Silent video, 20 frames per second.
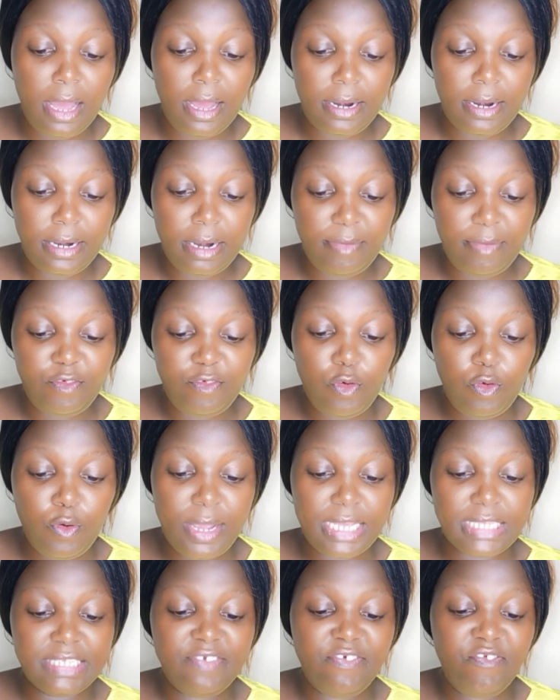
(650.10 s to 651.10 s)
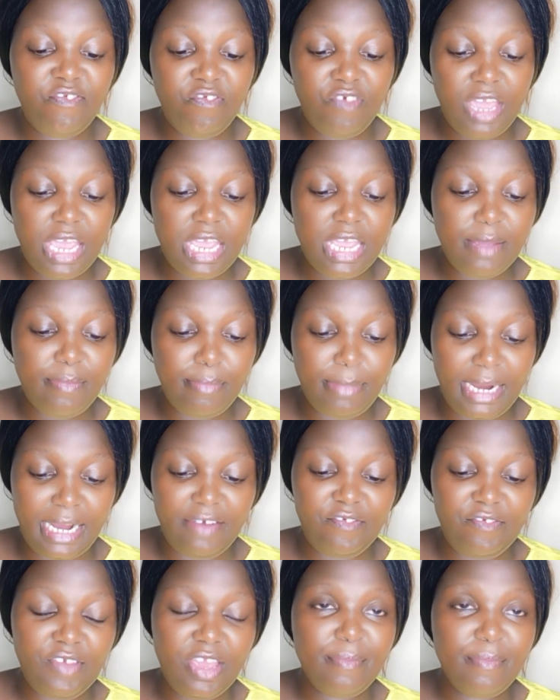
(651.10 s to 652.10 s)
number 4 is Fayma.
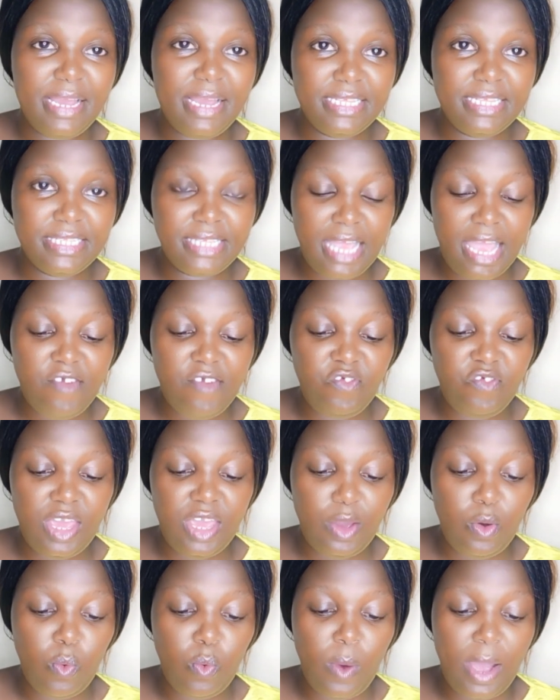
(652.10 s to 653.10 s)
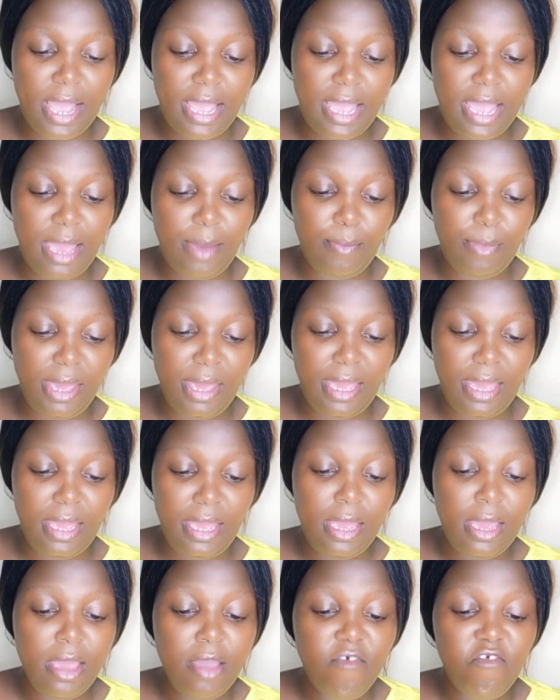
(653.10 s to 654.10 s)
Fayma is
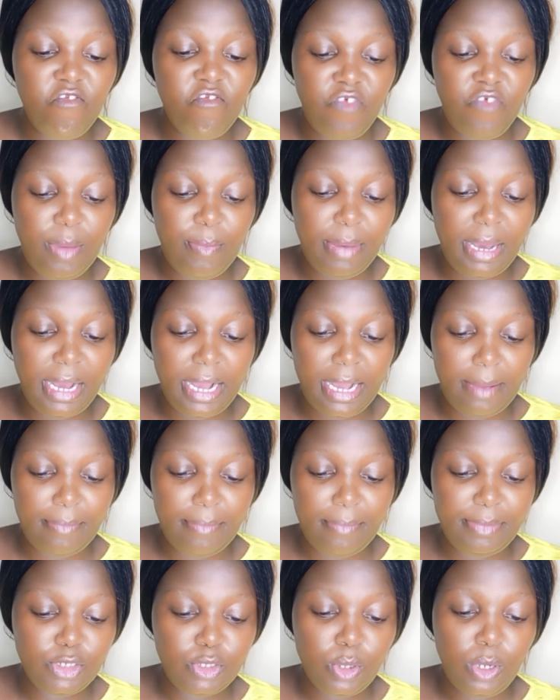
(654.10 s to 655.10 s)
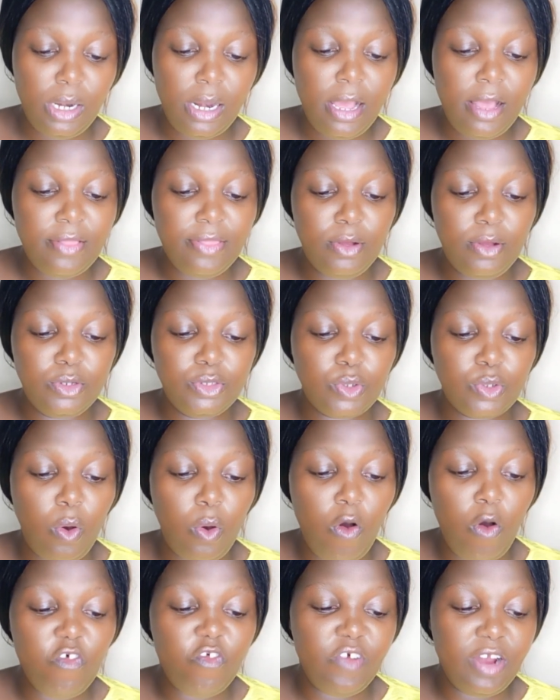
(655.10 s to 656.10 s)
Fayma. Fayma Capital. They
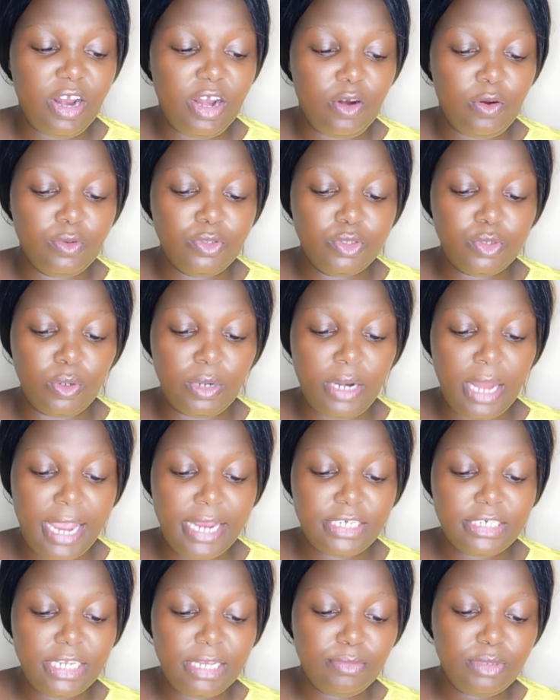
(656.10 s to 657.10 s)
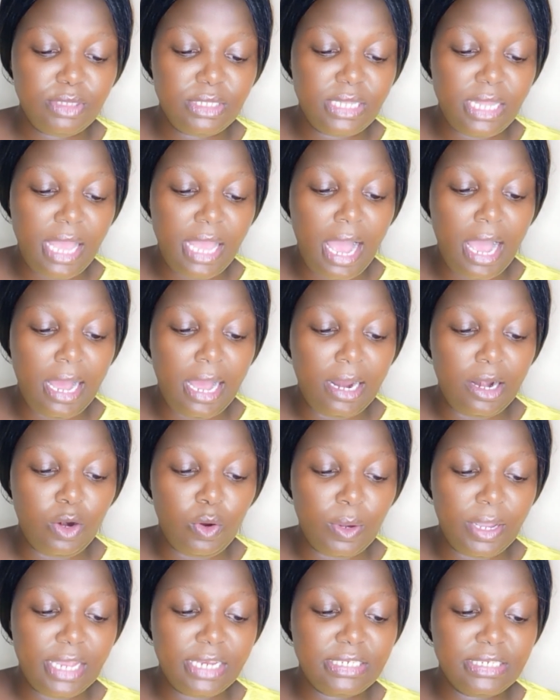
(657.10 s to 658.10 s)
also offer loans on items. They are
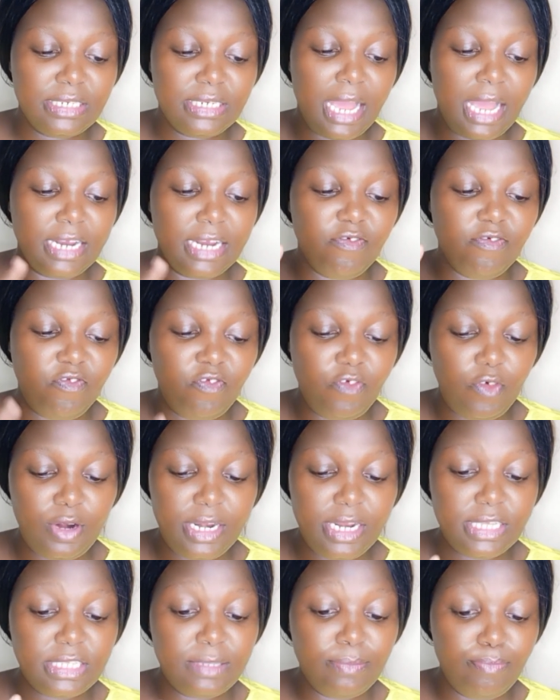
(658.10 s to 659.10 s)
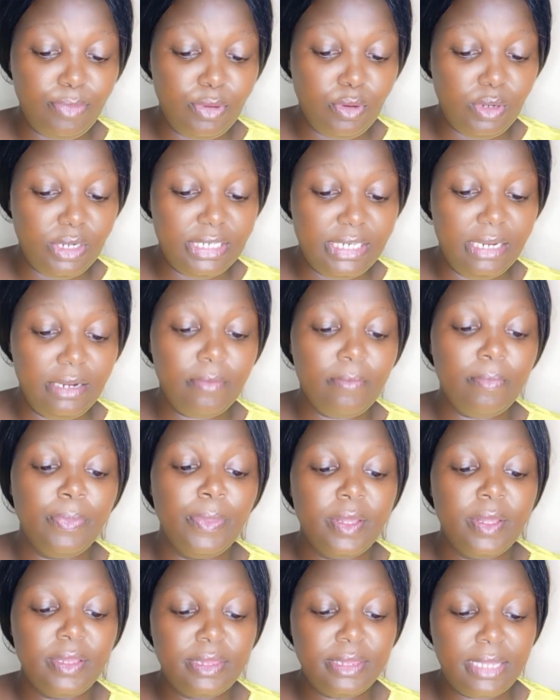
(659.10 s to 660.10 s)
located at Phoenix Building,
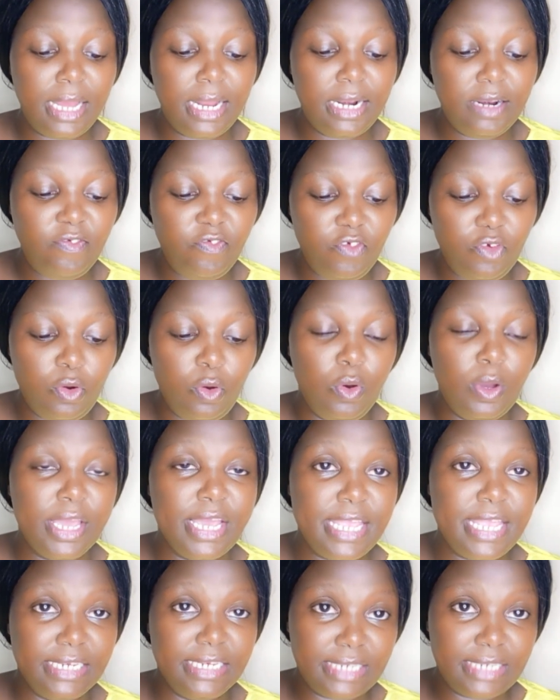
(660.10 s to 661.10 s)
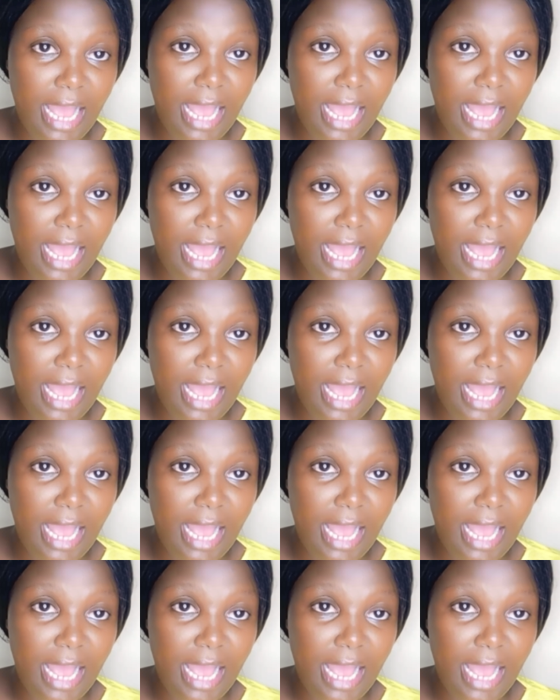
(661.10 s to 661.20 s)
3rd floor, Kenyatta